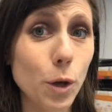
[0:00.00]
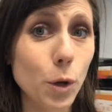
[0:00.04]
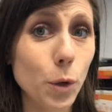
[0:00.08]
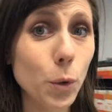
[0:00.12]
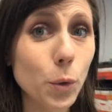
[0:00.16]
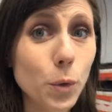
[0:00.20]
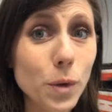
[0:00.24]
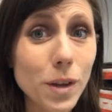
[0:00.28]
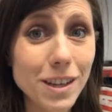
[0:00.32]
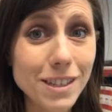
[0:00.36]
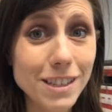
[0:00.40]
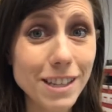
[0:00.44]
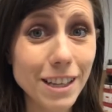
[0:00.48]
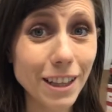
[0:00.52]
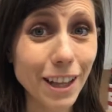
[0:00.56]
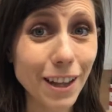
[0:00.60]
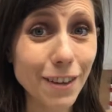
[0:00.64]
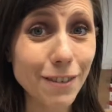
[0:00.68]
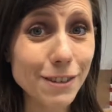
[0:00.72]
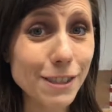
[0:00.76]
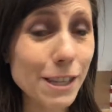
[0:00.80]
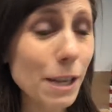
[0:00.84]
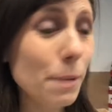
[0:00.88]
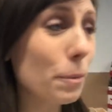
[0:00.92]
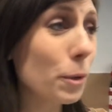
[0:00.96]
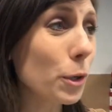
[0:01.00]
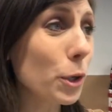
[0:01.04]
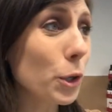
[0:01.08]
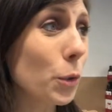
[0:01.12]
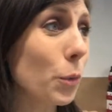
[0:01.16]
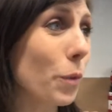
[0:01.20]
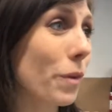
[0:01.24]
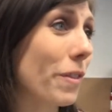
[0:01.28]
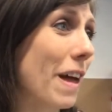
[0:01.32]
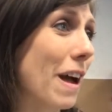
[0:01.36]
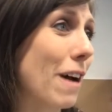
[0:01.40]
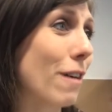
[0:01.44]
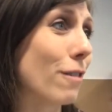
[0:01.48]
Who doesn't love summer
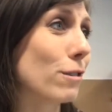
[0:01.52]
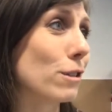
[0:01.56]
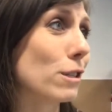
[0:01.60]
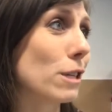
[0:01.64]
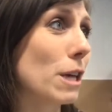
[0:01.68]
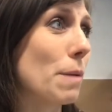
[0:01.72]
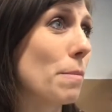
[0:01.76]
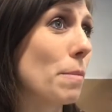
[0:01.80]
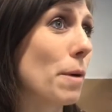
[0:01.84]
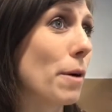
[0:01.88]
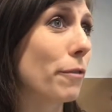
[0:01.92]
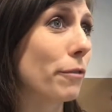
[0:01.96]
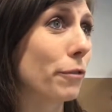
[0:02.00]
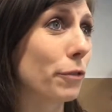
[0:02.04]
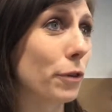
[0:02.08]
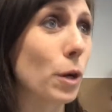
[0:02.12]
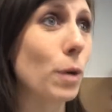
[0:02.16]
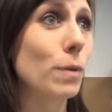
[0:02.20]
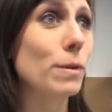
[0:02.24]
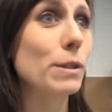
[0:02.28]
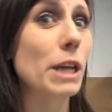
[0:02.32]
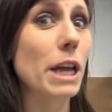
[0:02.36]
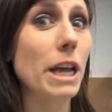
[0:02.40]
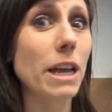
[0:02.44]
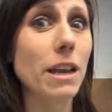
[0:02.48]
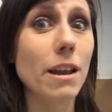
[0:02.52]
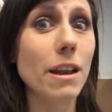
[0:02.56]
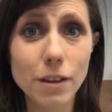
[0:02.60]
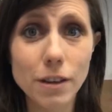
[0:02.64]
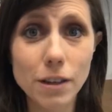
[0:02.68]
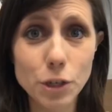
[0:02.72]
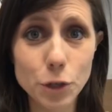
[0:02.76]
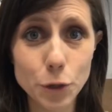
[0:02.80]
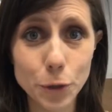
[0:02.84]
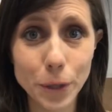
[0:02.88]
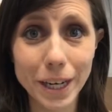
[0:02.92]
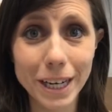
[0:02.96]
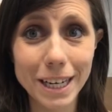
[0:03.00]
without some frozen
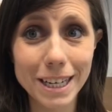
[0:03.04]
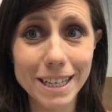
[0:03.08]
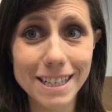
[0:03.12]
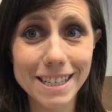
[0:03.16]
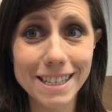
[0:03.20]
treats?